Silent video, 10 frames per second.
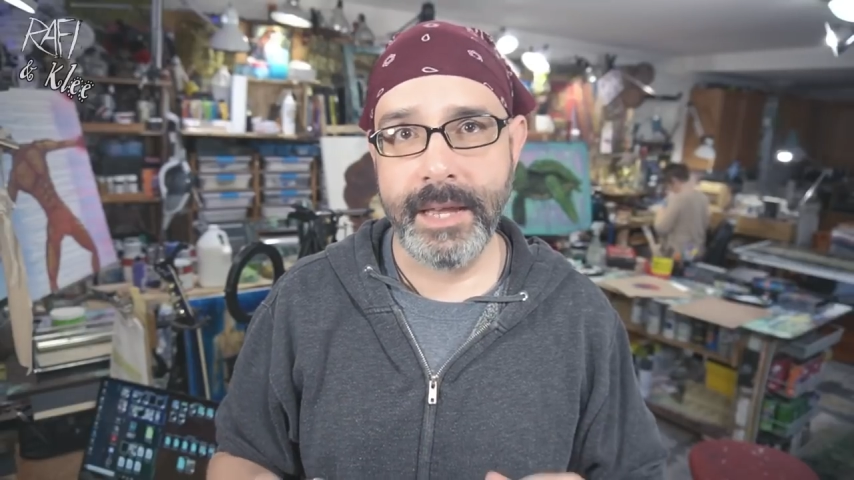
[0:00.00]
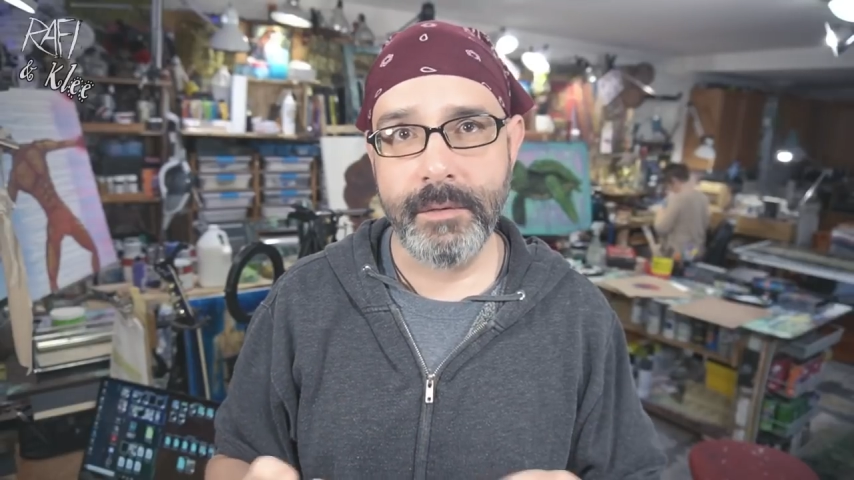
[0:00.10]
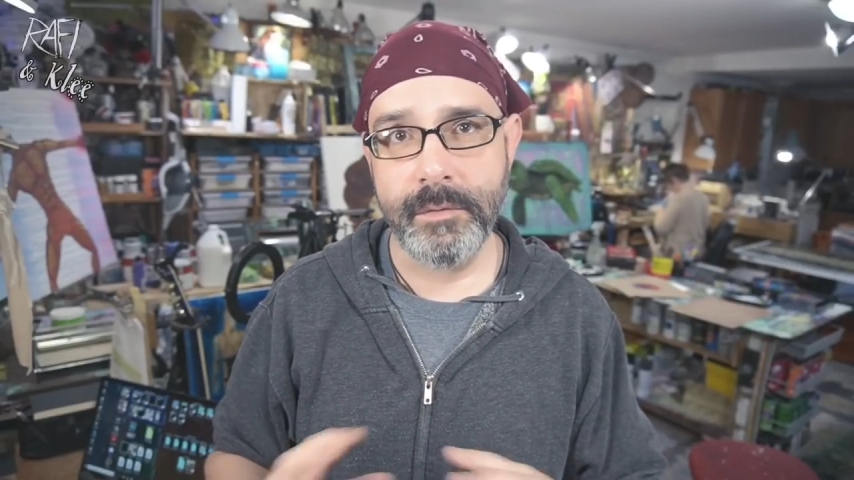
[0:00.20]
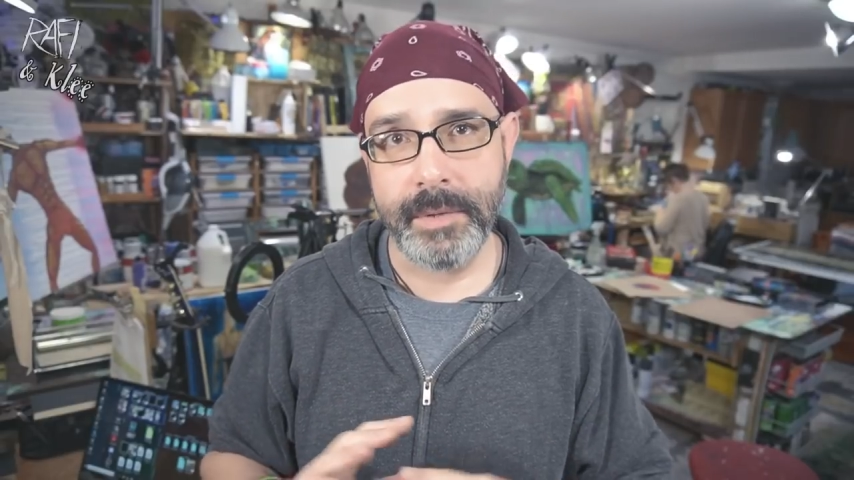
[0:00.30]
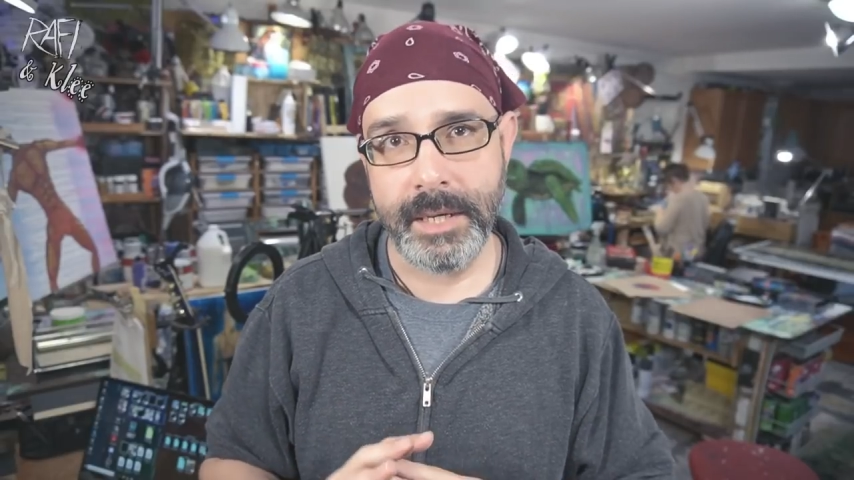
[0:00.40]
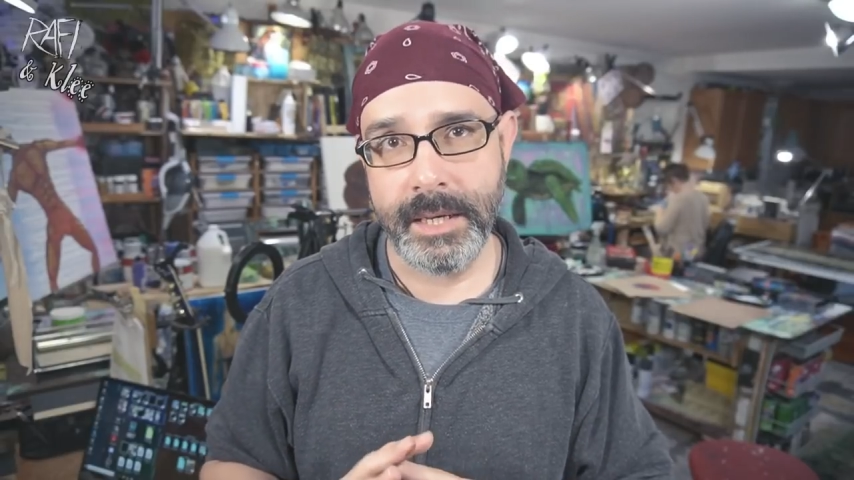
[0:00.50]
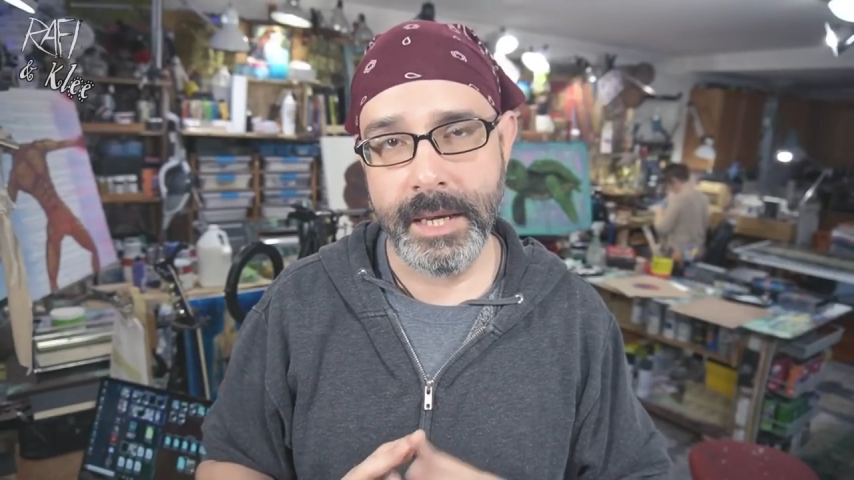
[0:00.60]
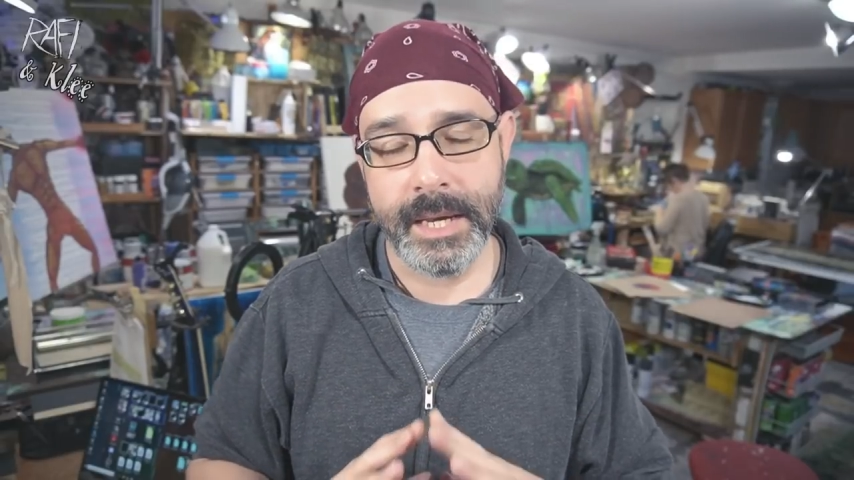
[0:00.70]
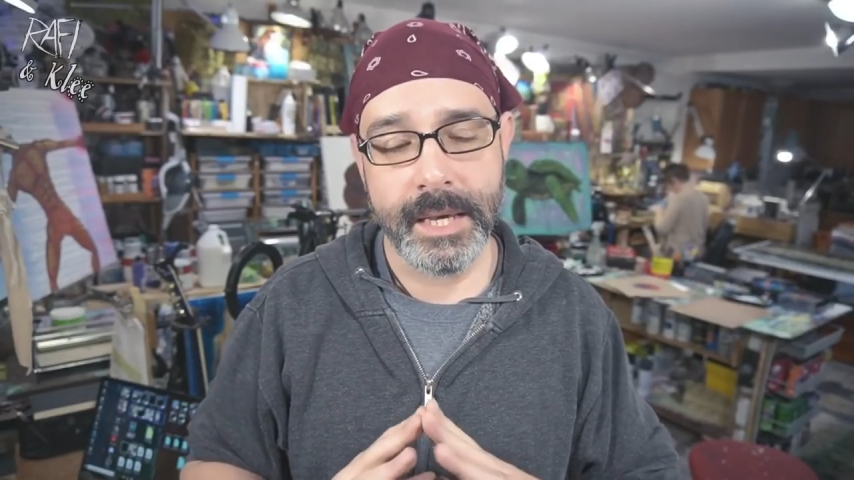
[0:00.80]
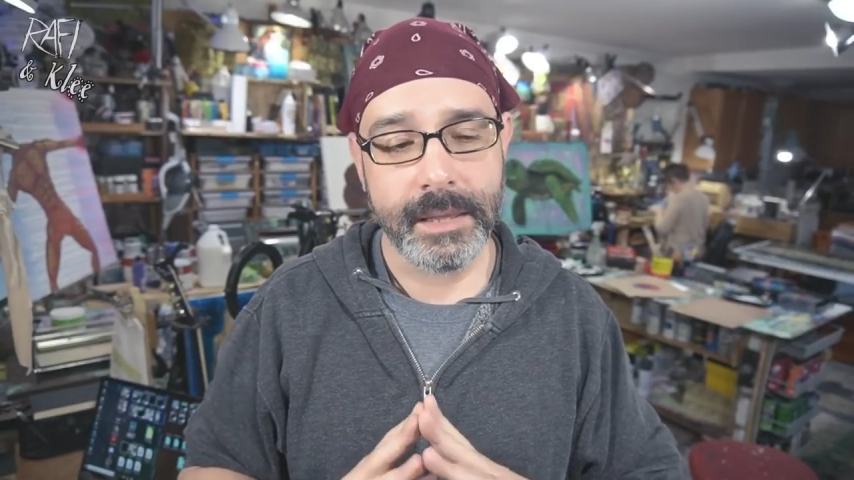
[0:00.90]
That would
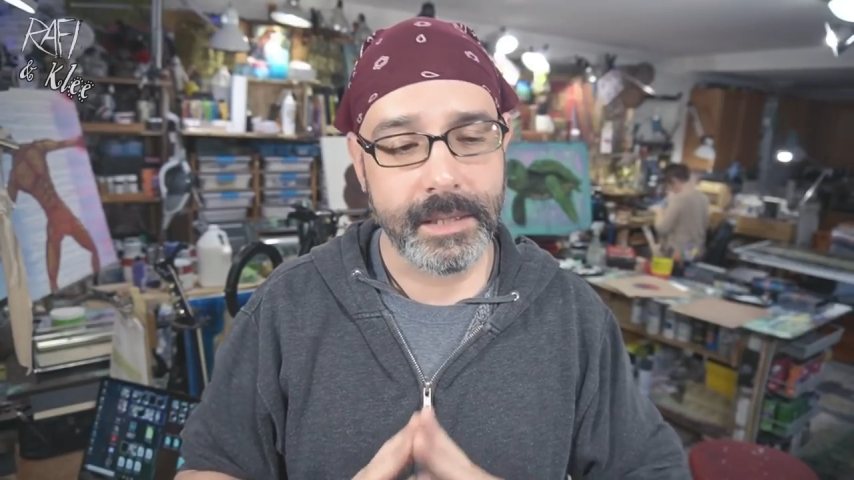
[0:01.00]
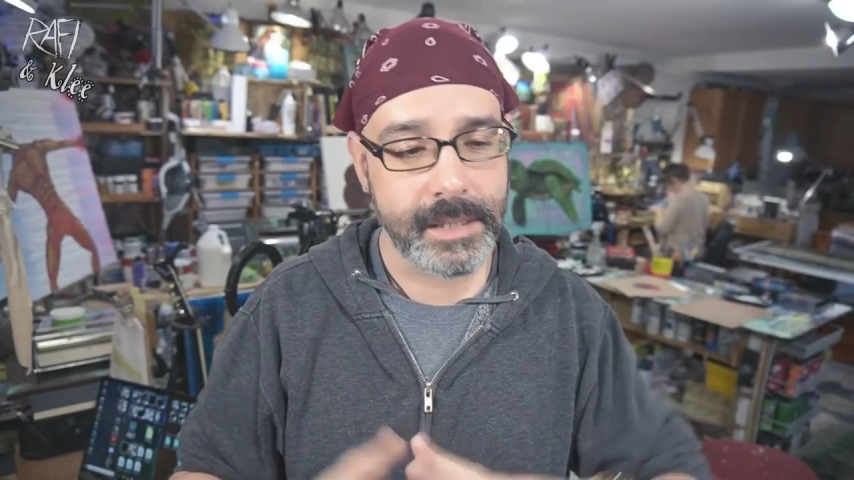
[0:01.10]
be the